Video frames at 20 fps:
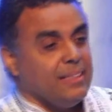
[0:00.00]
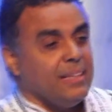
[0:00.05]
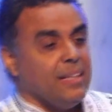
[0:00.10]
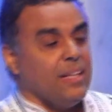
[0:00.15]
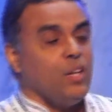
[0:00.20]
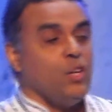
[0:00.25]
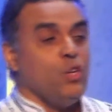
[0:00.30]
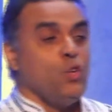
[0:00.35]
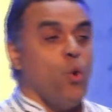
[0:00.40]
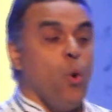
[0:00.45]

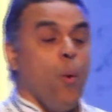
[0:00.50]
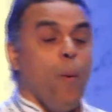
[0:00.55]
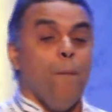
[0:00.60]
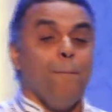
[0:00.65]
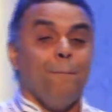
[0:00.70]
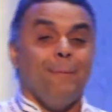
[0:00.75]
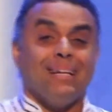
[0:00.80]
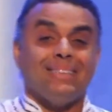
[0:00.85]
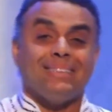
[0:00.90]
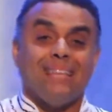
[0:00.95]
No
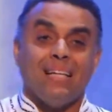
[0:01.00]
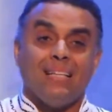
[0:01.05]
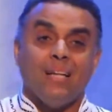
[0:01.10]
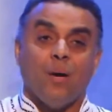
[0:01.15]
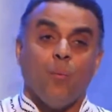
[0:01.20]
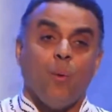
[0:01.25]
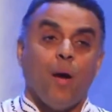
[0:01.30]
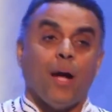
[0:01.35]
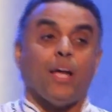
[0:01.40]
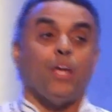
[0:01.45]
matter the
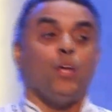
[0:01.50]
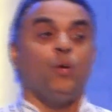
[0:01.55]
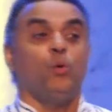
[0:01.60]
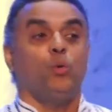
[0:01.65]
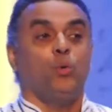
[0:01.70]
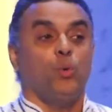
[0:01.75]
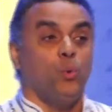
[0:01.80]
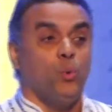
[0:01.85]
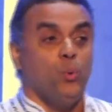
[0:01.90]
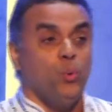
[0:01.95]
work you
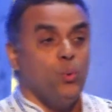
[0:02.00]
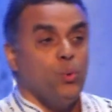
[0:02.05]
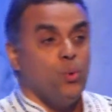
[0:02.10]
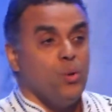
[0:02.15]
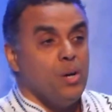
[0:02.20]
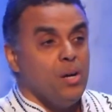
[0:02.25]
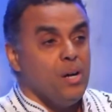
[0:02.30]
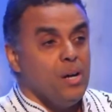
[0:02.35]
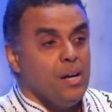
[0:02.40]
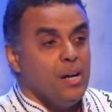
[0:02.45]
do,
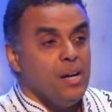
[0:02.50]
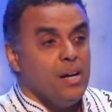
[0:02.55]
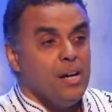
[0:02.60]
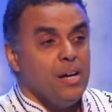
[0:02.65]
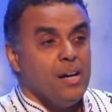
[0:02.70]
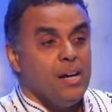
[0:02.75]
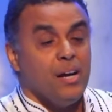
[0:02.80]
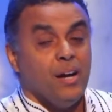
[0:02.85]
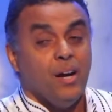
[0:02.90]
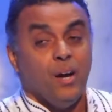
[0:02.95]

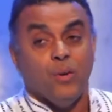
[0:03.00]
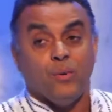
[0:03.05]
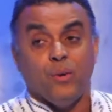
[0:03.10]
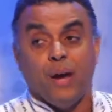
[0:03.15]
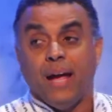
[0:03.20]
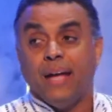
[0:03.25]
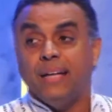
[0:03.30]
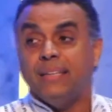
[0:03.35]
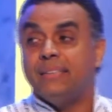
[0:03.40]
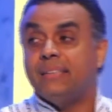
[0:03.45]
all
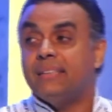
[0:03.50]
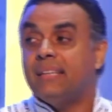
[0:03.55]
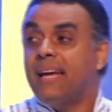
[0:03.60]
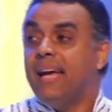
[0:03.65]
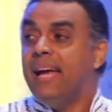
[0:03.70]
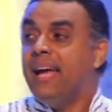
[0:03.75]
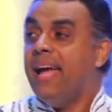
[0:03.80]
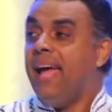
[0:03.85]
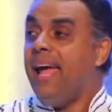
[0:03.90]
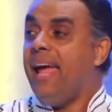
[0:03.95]
right,
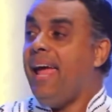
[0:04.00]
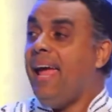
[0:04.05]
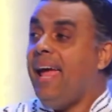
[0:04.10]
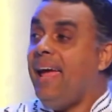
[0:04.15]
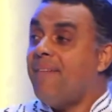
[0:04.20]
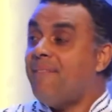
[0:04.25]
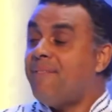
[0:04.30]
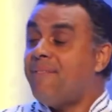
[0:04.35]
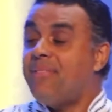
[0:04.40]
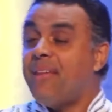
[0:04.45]

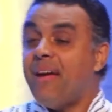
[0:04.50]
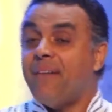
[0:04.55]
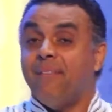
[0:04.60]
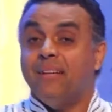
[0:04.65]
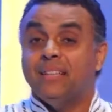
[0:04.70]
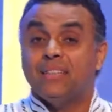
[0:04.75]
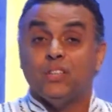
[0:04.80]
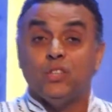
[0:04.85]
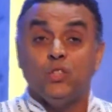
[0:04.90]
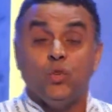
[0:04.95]
if there
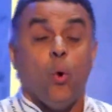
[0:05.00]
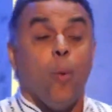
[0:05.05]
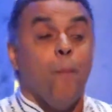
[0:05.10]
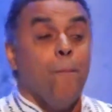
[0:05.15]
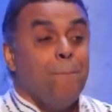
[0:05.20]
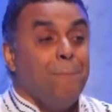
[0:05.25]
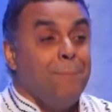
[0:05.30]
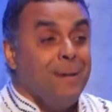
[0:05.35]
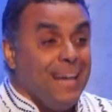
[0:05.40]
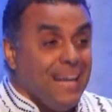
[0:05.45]
is no
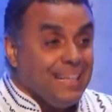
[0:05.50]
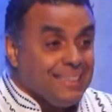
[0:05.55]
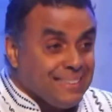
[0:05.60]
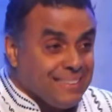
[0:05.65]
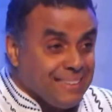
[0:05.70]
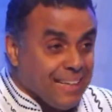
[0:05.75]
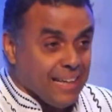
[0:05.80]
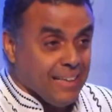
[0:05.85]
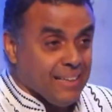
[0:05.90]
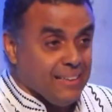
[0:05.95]

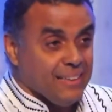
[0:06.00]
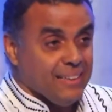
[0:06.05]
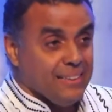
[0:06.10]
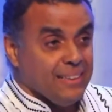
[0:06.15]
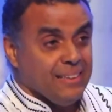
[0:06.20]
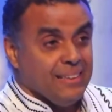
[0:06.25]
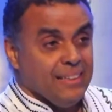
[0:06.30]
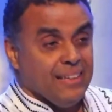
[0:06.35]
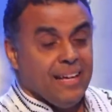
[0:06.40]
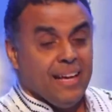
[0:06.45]
blessing,
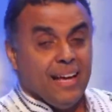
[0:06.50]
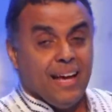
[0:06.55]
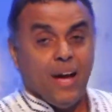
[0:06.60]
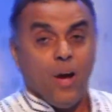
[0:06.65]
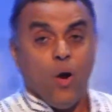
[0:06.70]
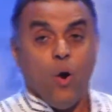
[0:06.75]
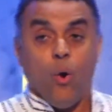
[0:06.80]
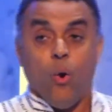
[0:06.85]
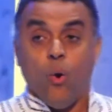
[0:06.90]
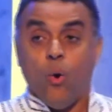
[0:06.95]

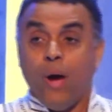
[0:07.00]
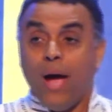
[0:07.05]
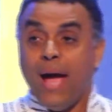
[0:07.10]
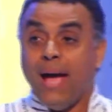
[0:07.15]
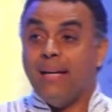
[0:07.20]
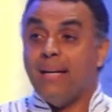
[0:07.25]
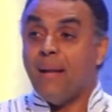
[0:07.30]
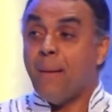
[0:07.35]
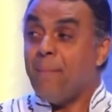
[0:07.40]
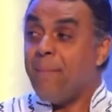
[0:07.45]

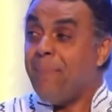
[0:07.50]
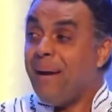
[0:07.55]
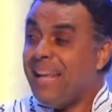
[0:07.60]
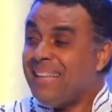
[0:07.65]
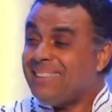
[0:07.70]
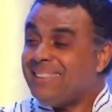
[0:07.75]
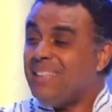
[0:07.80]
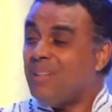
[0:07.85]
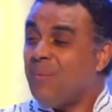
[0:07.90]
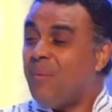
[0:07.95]
and the
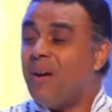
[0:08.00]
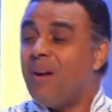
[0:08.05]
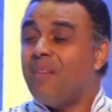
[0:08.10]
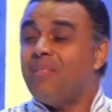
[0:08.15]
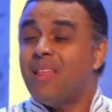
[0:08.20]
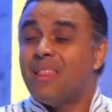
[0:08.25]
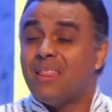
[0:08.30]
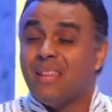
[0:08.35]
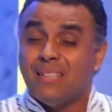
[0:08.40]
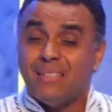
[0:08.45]
blessing, one of the
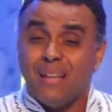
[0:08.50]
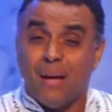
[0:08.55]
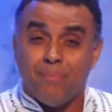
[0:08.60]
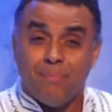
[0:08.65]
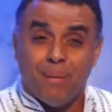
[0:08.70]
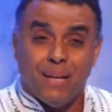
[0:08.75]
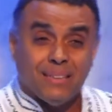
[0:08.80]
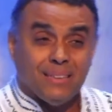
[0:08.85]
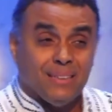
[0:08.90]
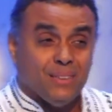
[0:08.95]
things that
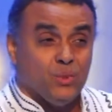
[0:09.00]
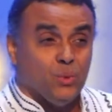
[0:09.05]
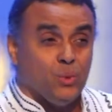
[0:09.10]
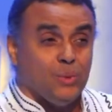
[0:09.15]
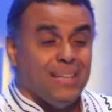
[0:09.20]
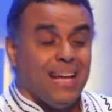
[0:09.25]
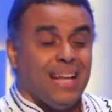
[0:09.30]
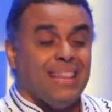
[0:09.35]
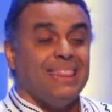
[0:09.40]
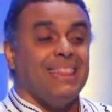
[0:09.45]
blessings do is
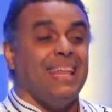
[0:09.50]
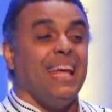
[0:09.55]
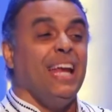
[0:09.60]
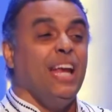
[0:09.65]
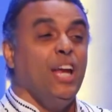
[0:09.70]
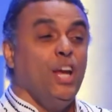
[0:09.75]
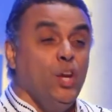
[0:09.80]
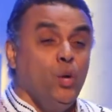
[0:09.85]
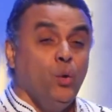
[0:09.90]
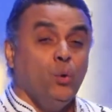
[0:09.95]
that they
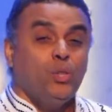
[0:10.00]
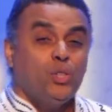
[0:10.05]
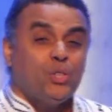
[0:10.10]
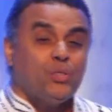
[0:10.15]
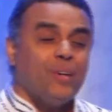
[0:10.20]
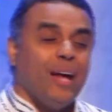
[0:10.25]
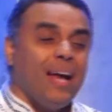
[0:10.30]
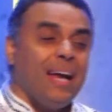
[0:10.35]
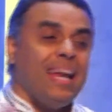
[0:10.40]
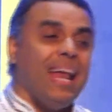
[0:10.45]

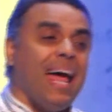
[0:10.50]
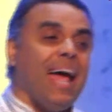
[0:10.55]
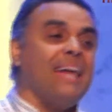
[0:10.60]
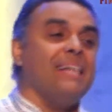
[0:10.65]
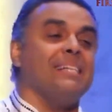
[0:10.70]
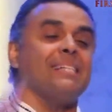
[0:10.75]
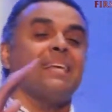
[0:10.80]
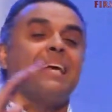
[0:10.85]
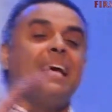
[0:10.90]
neutralize